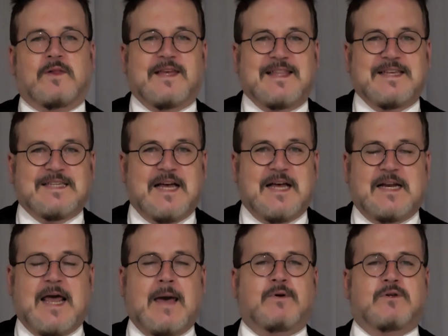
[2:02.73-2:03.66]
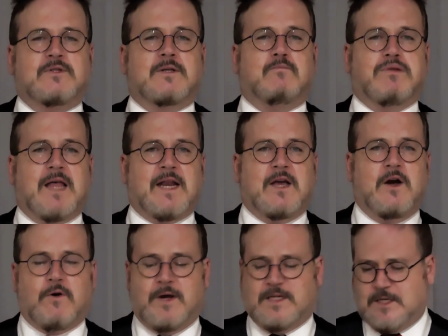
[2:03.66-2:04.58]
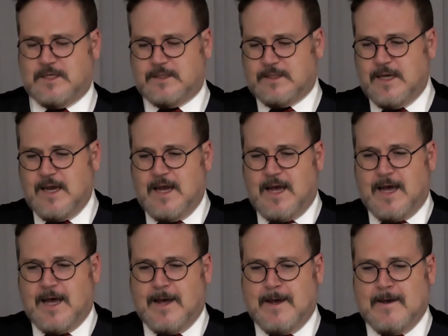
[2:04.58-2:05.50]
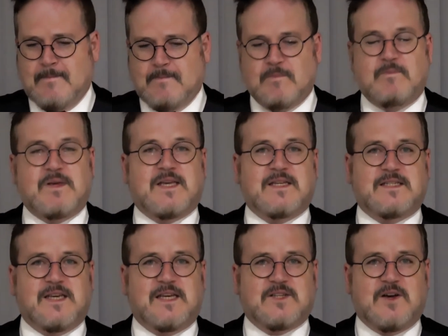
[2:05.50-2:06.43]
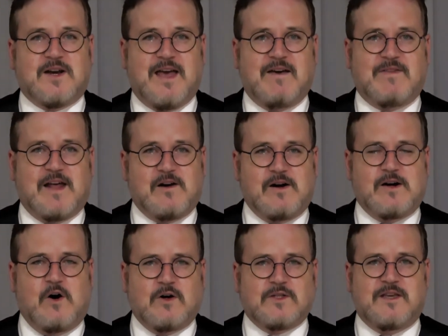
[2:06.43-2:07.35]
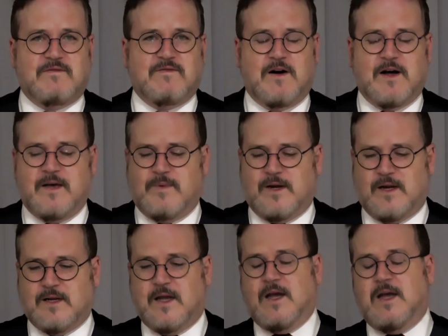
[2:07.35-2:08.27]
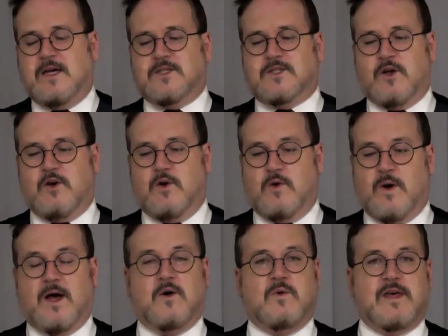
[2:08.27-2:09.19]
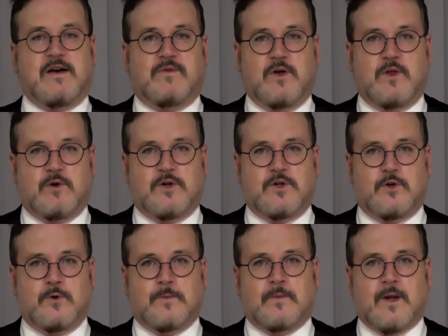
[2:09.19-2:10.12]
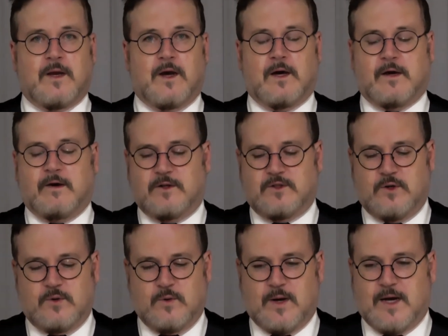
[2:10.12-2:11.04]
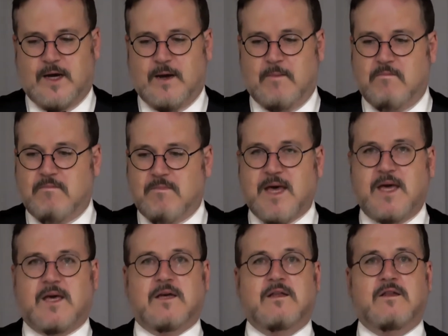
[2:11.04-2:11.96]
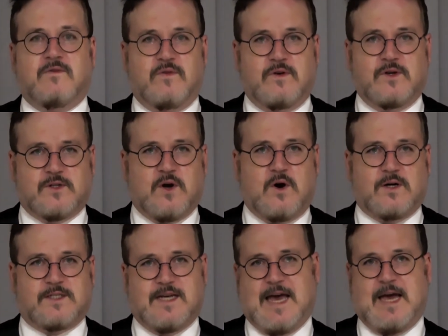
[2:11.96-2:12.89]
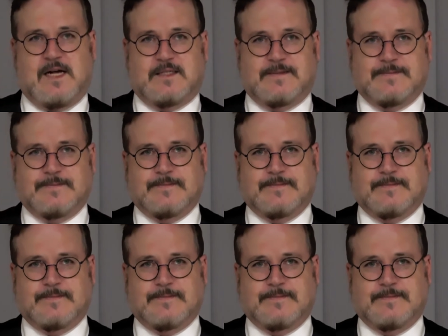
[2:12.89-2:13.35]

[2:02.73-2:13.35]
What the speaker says: calling this an apples to bloody oranges, because it's got to have that Aussie vibe in it. So without further ado, I'm going to make the first cocktail.